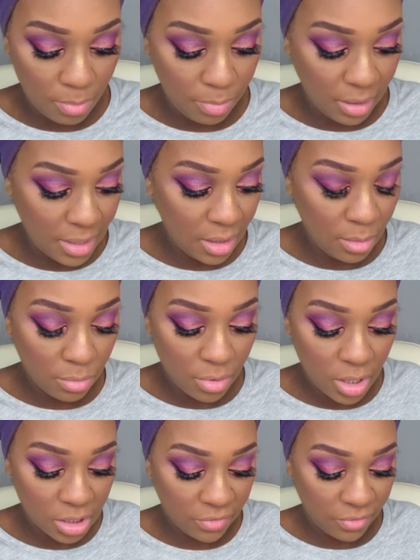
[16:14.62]
blending
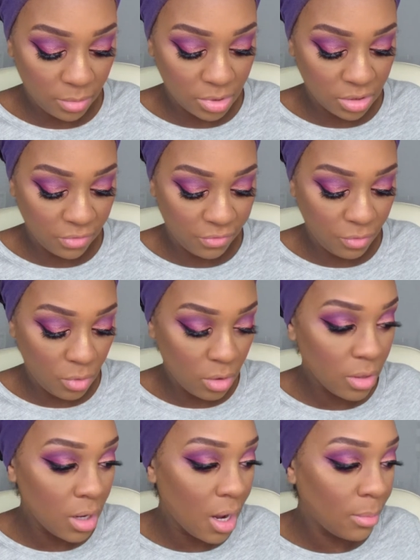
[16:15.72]
brush from
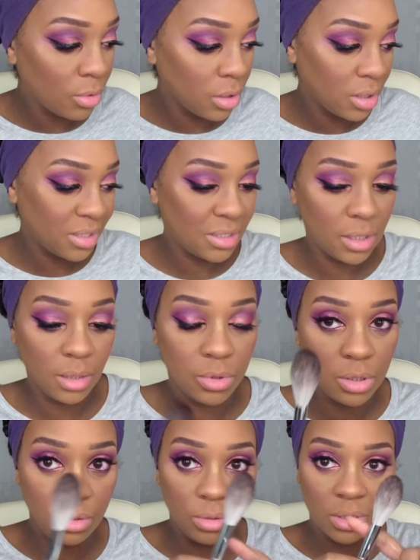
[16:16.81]
Sephora. I'm going to attempt
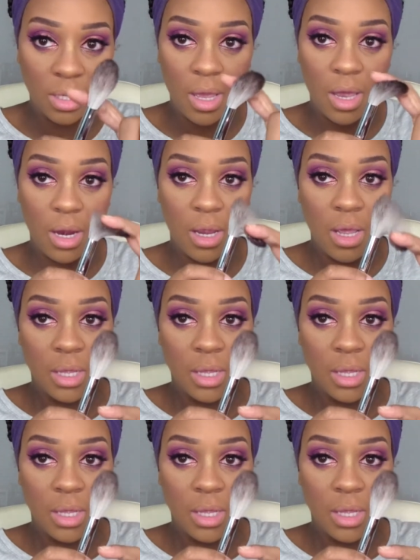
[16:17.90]
to use that.